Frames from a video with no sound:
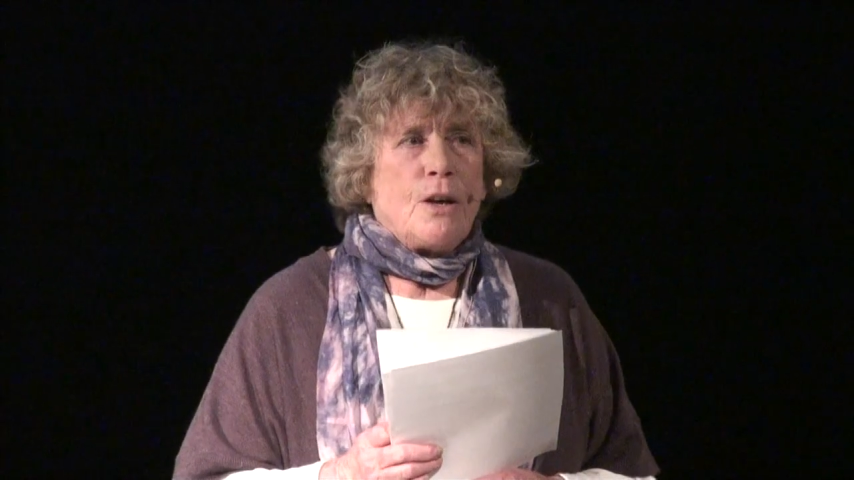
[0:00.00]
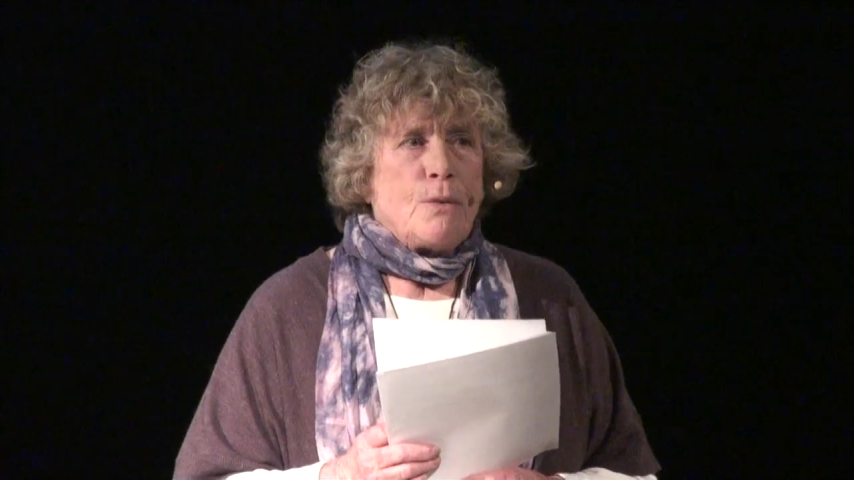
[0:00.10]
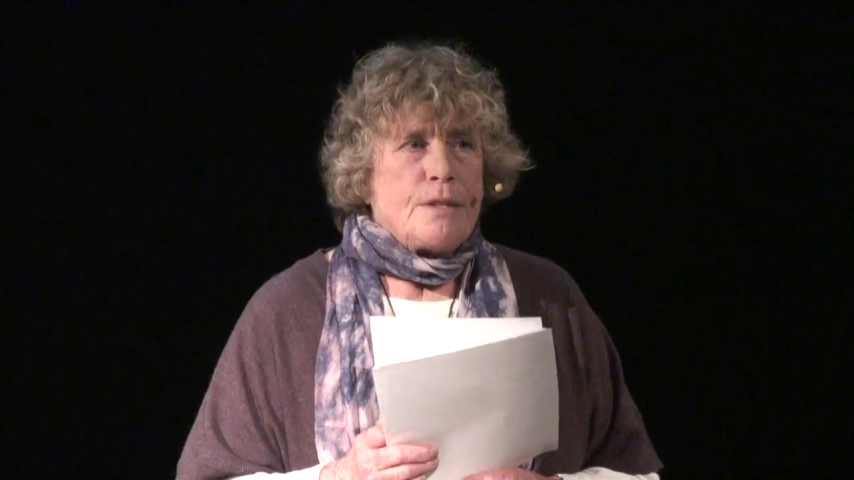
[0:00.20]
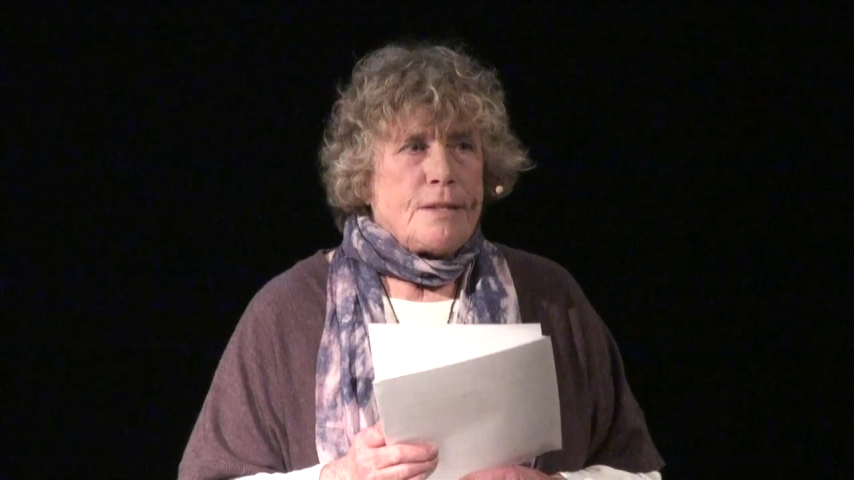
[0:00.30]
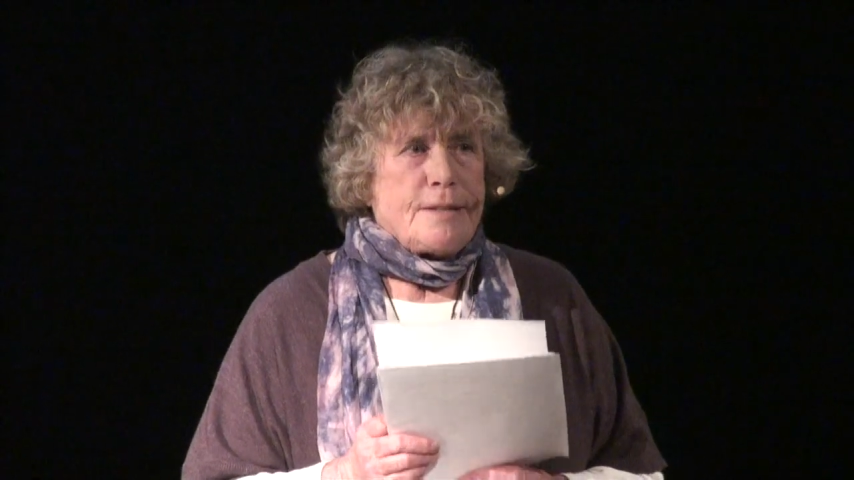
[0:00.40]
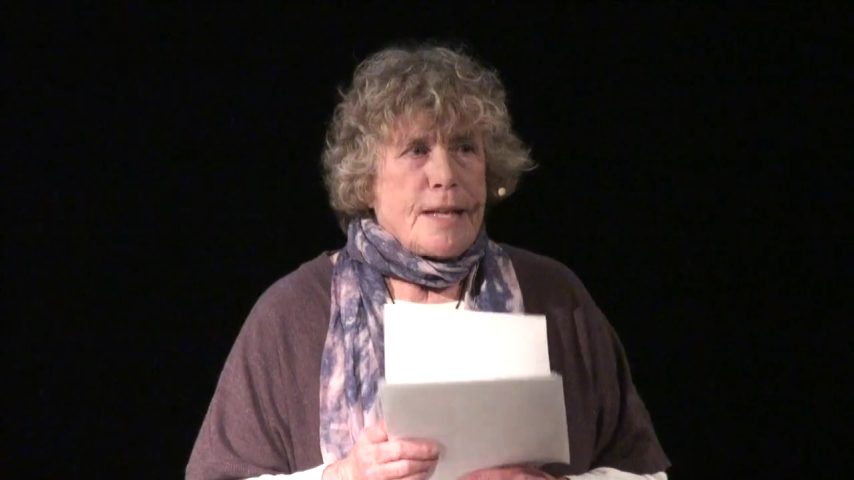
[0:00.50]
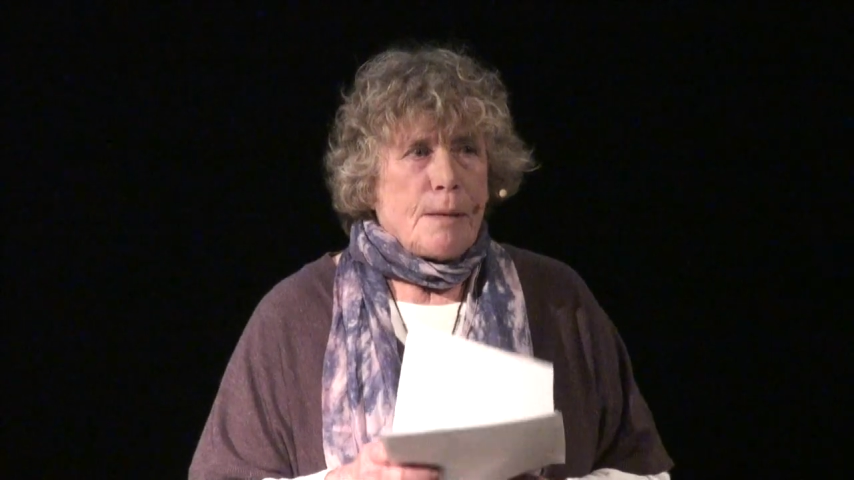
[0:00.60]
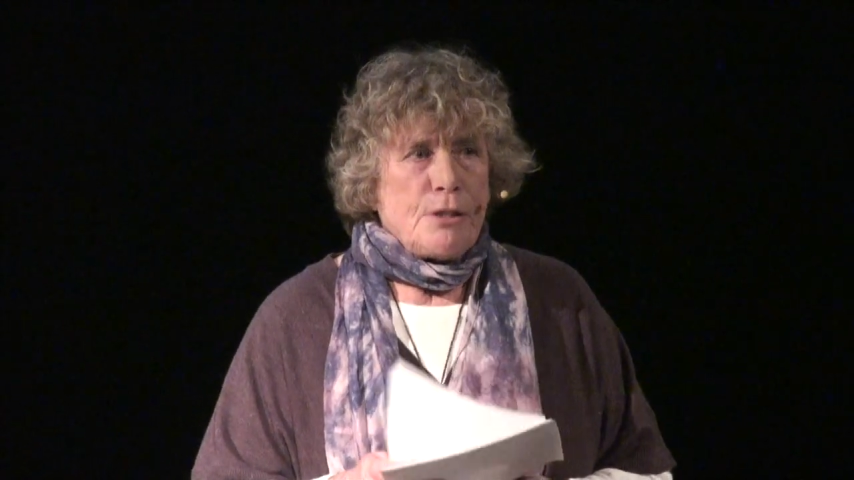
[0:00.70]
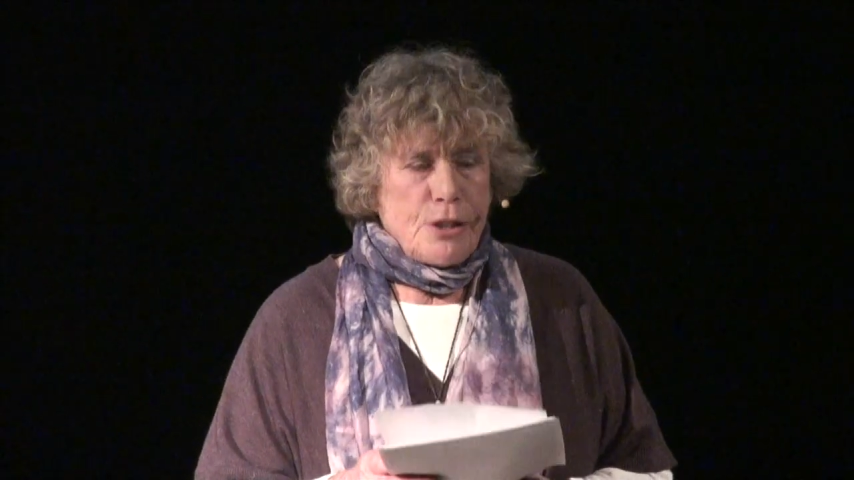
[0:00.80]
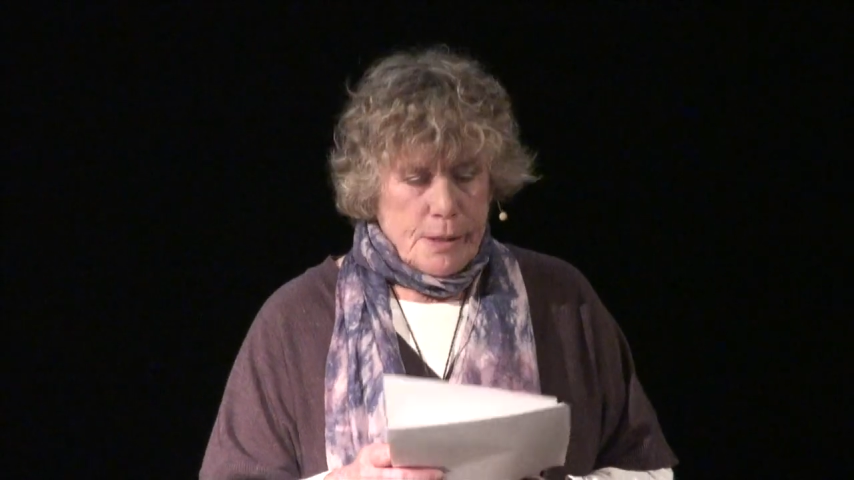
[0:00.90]
was
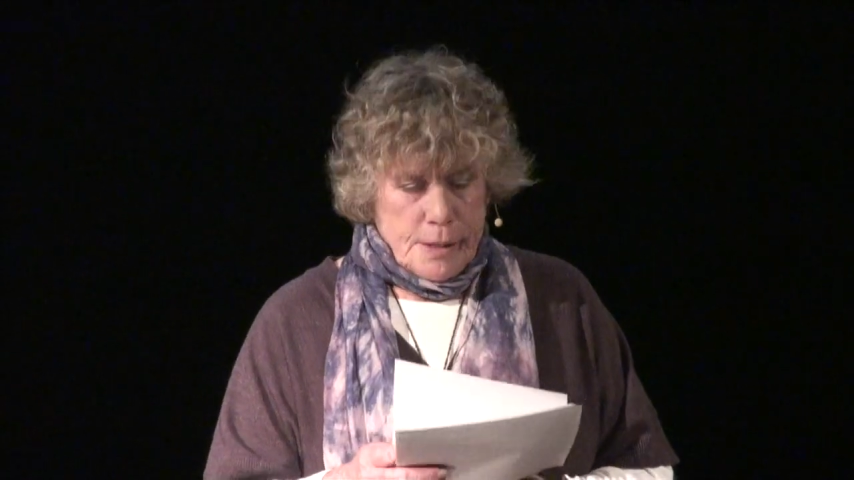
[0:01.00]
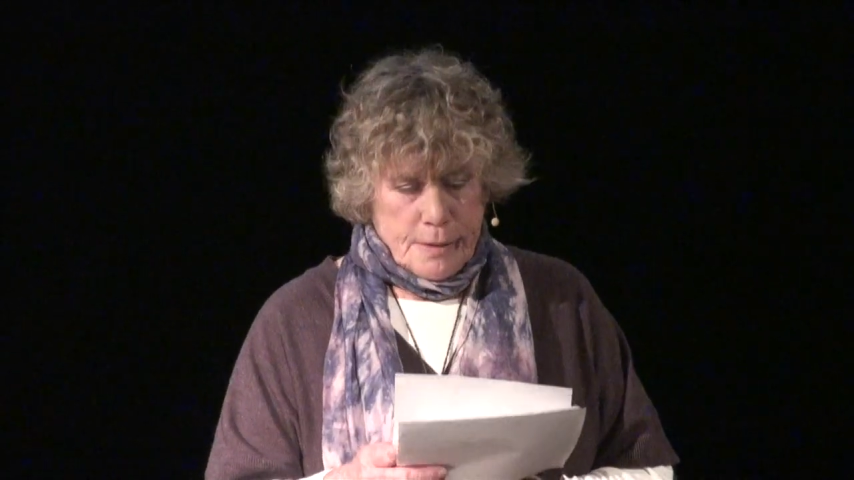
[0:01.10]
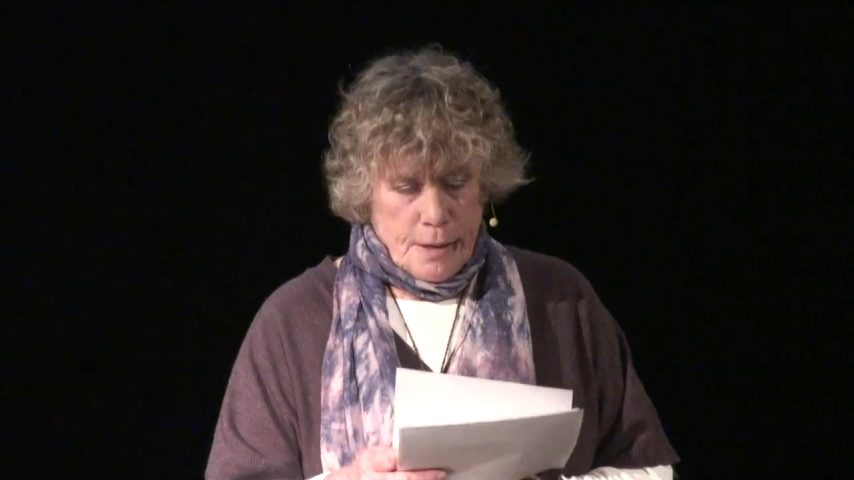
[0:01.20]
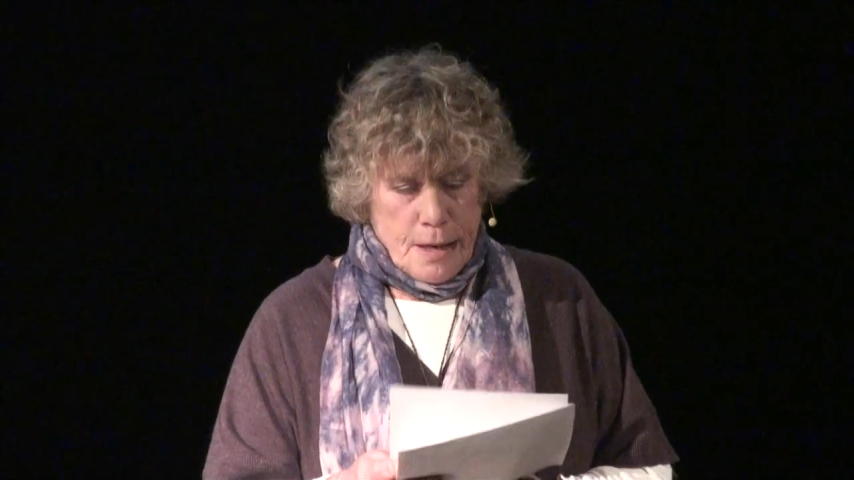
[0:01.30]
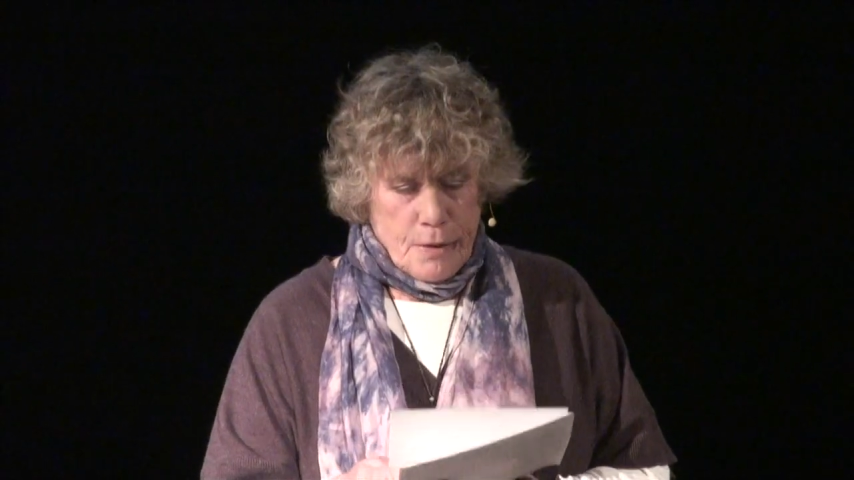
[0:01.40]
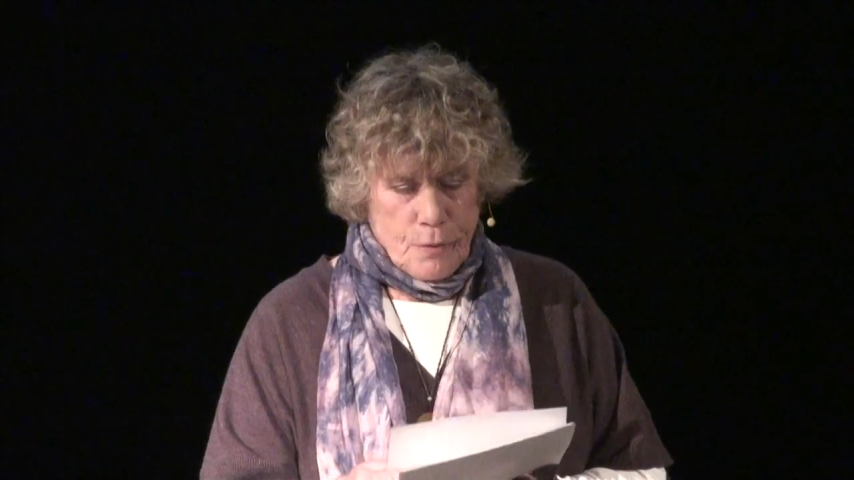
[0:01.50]
establishing these kind